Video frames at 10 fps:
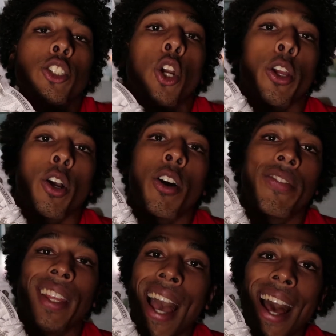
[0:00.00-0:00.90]
Starting
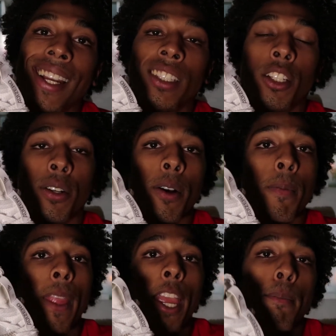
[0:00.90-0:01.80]
off, the
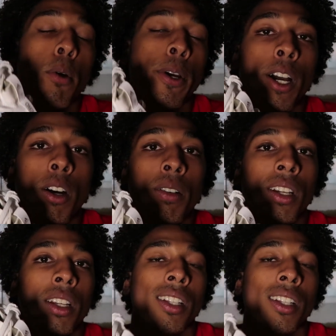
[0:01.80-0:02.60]
Adizero 8.0